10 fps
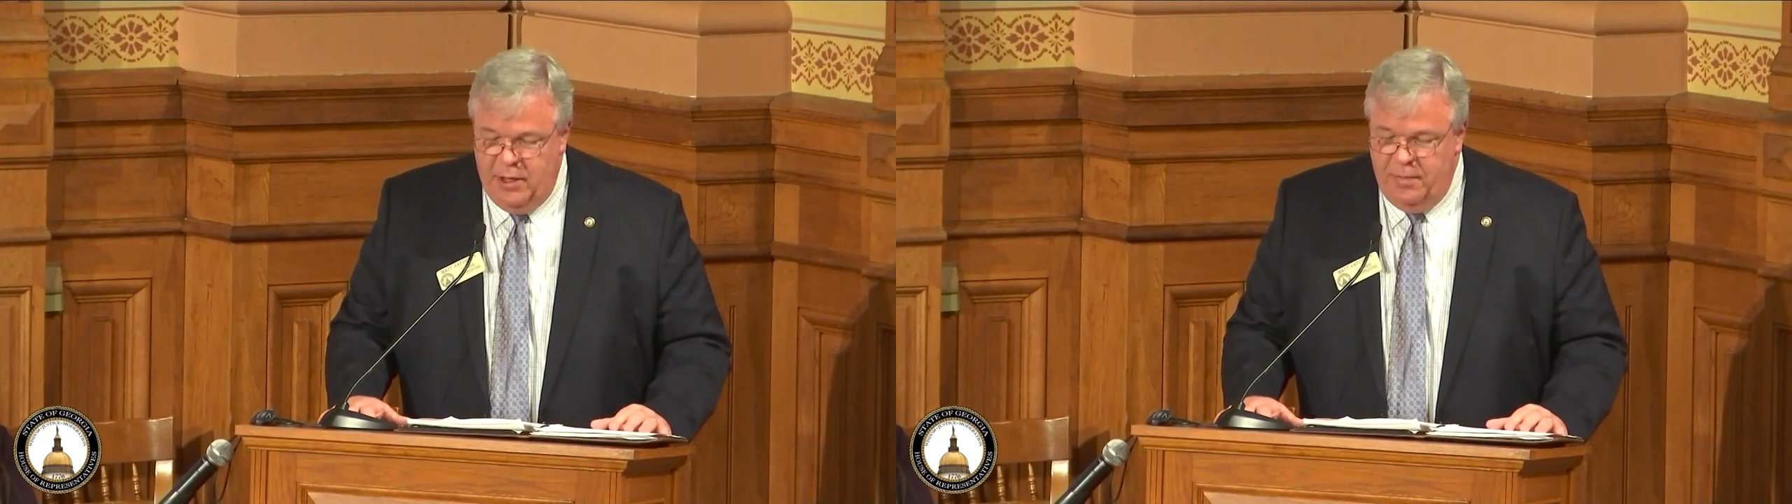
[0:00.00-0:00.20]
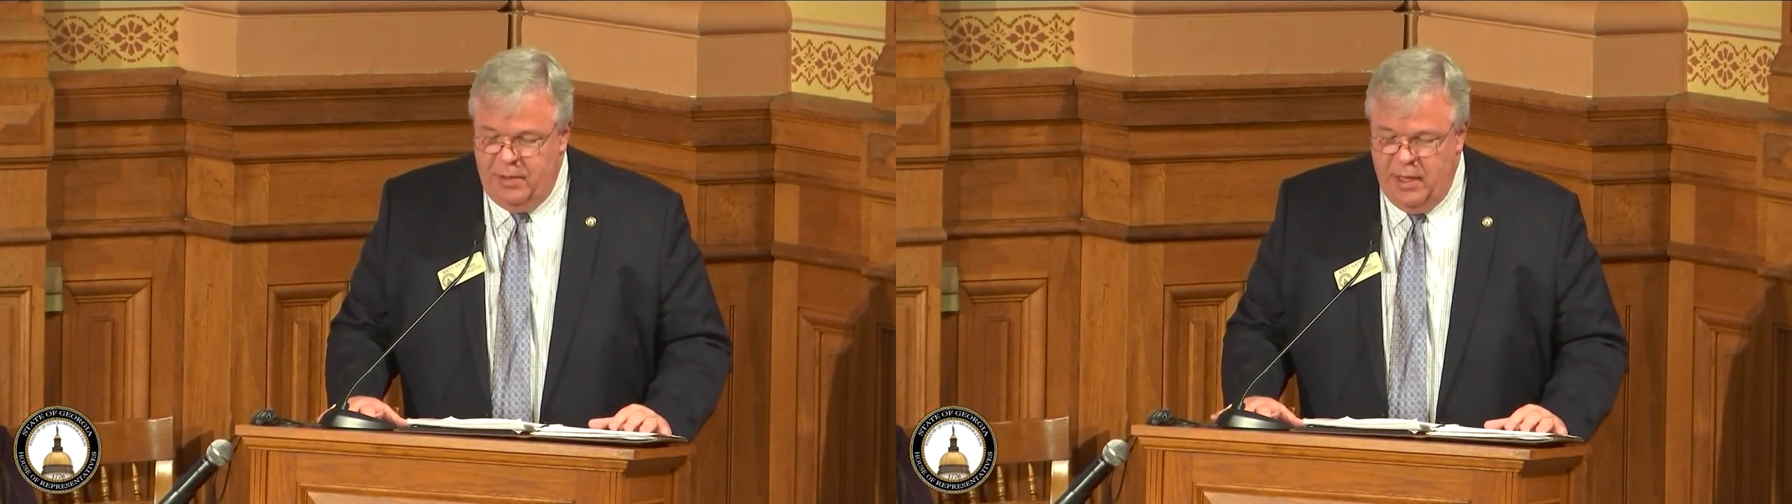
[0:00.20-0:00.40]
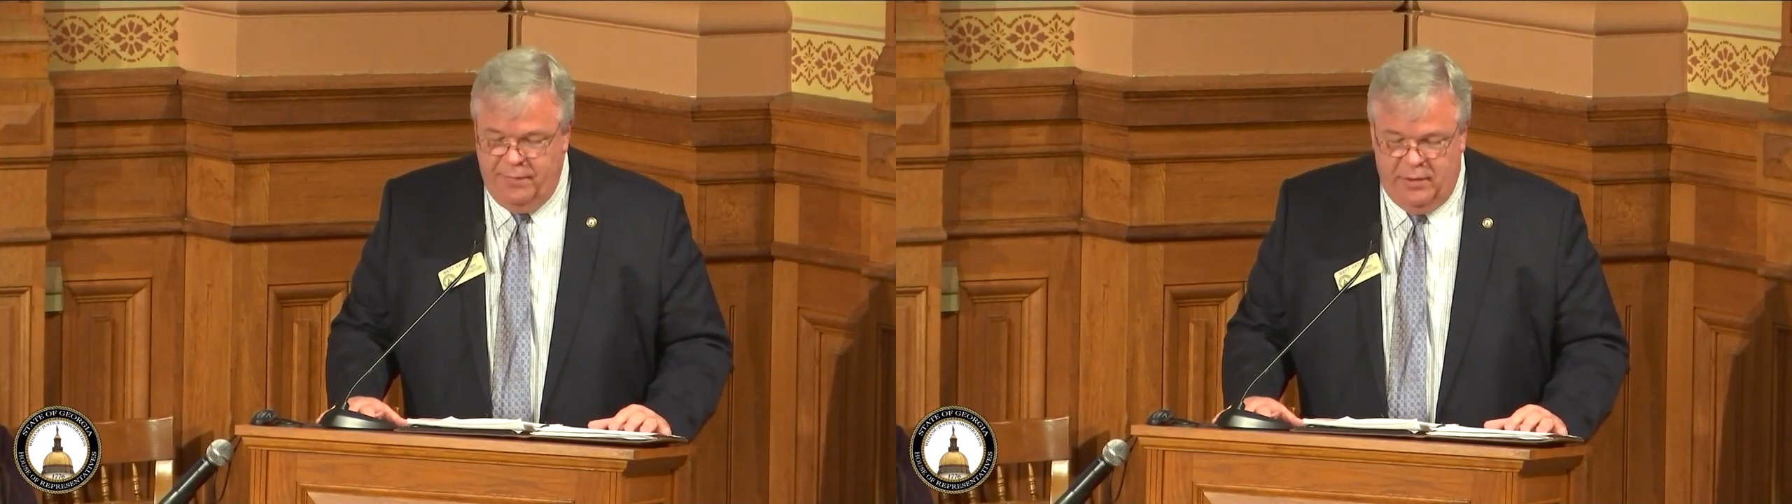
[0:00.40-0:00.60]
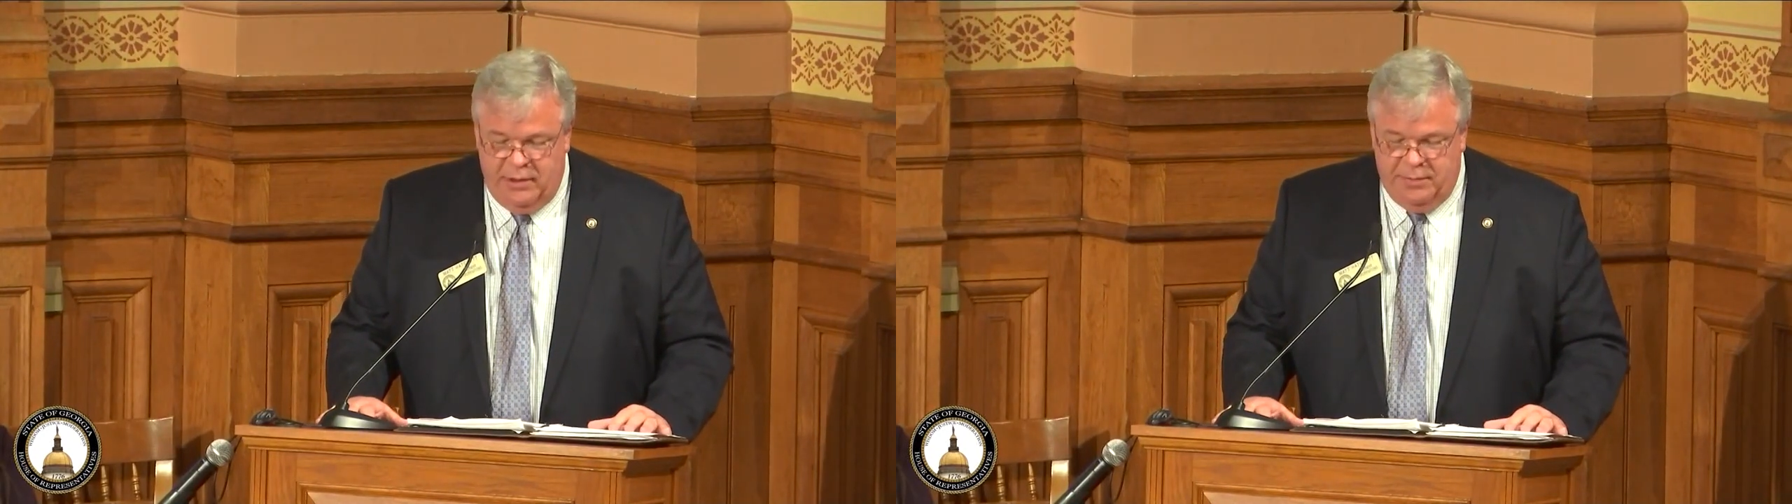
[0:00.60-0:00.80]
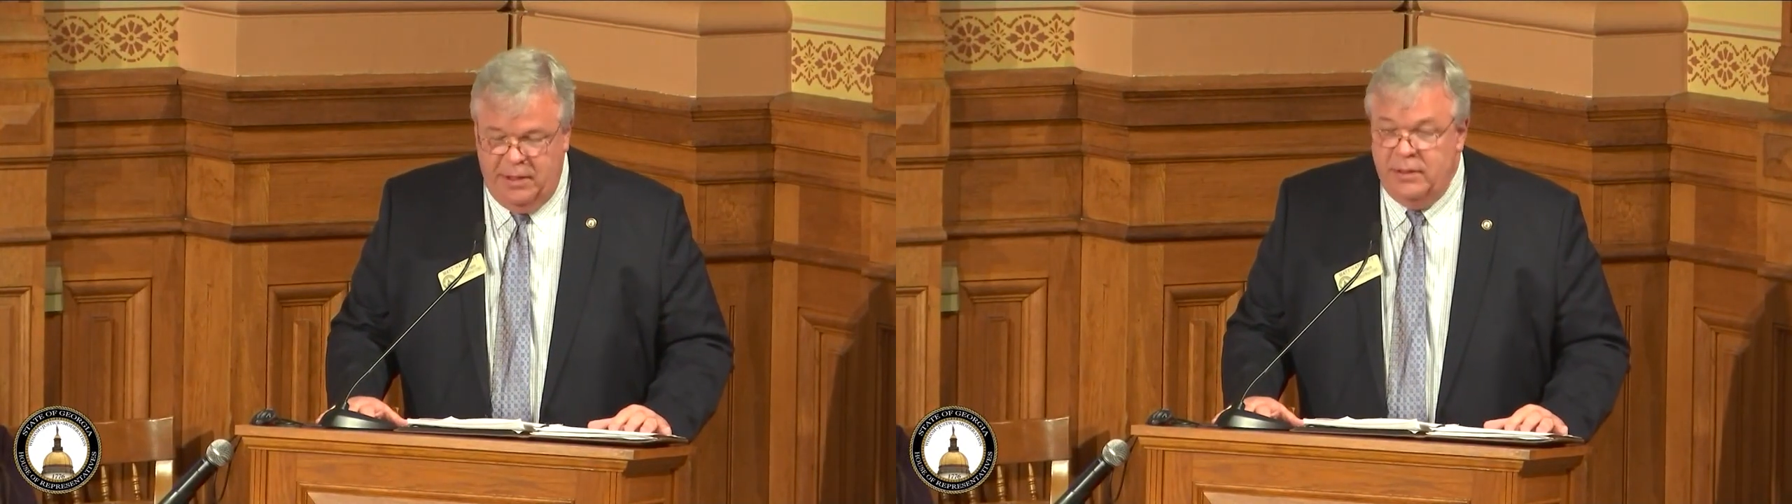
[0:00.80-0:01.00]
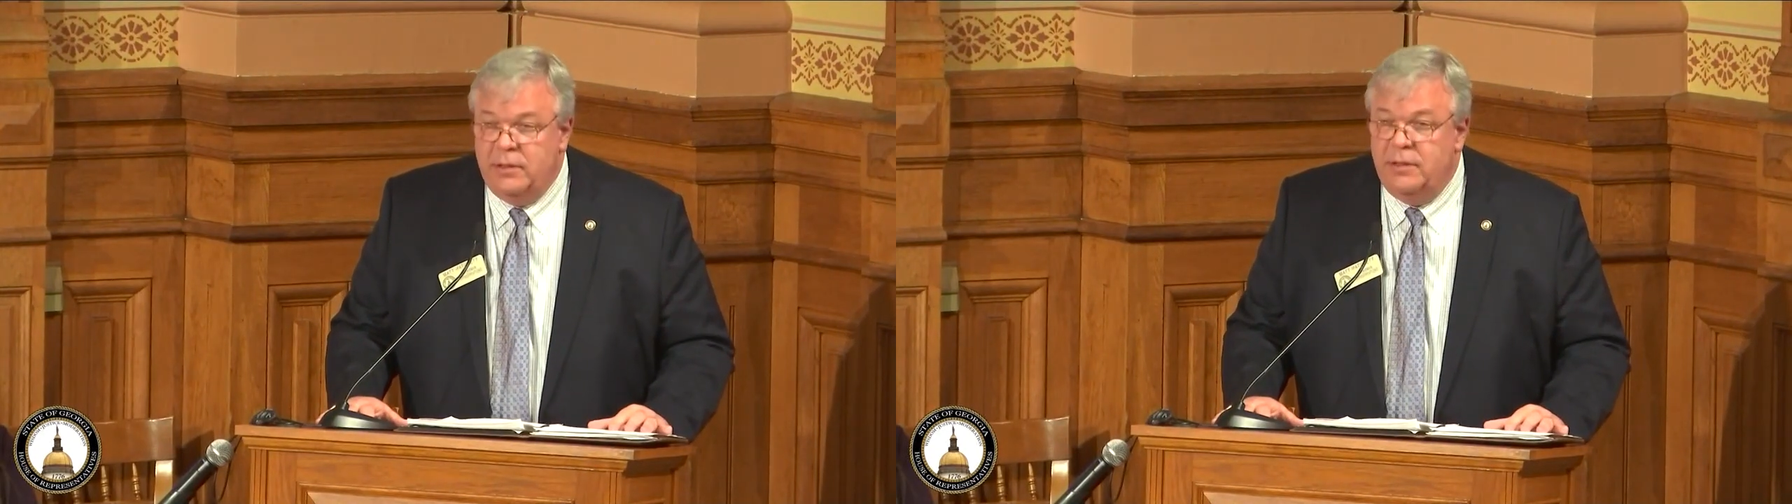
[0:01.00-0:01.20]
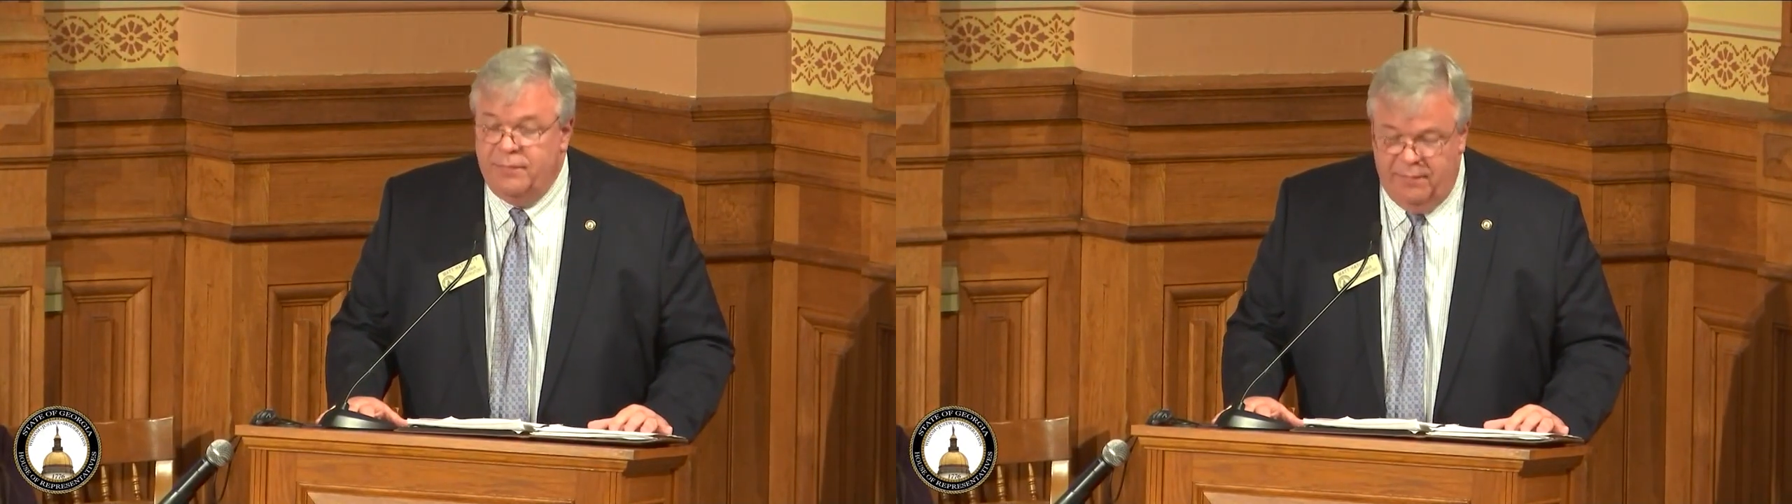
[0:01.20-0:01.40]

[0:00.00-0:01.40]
help cover expenses